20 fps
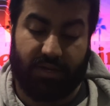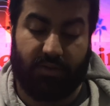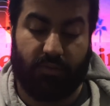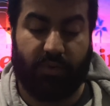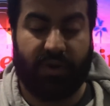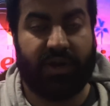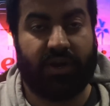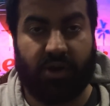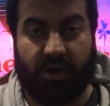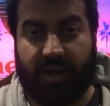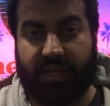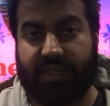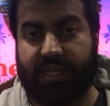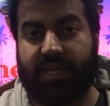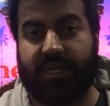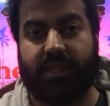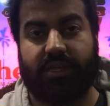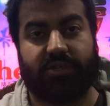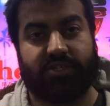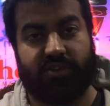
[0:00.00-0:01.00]
reincarnate the
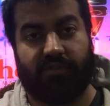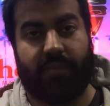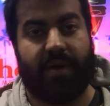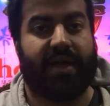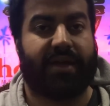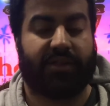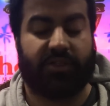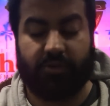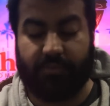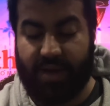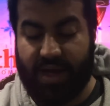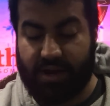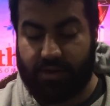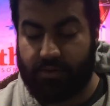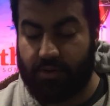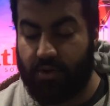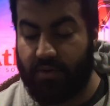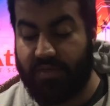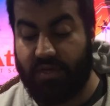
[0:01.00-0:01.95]
Heatleo, shuffle back another back row,